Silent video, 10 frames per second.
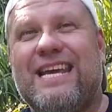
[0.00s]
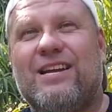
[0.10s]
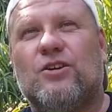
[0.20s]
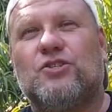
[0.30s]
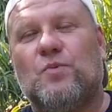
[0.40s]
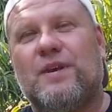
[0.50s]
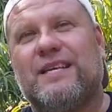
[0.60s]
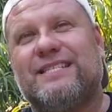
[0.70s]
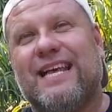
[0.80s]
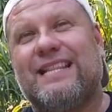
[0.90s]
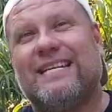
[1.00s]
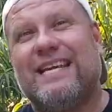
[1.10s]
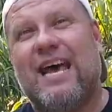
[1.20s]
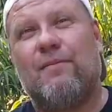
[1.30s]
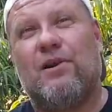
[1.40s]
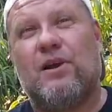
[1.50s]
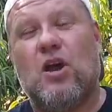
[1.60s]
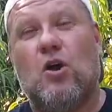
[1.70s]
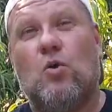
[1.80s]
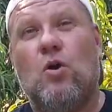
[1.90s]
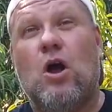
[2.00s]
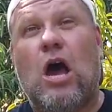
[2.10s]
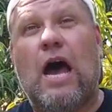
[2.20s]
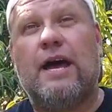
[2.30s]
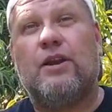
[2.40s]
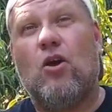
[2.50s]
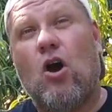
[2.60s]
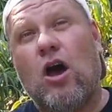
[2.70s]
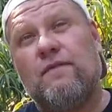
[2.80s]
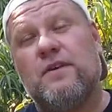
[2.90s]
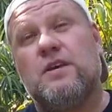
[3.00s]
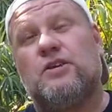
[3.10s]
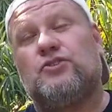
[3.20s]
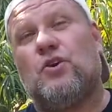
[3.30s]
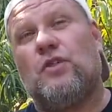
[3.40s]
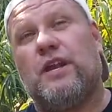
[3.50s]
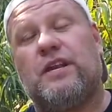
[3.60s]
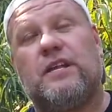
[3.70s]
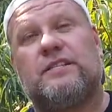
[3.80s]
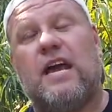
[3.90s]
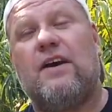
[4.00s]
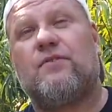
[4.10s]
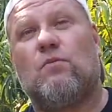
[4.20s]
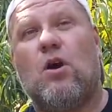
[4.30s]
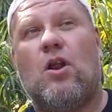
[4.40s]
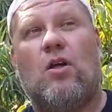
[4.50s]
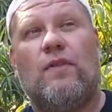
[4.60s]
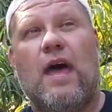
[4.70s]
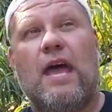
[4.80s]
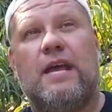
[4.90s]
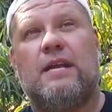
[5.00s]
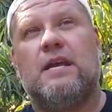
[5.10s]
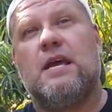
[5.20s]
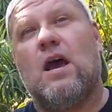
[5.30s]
heater, so we can set that timer to go on and off so that it doesn't have to run all night,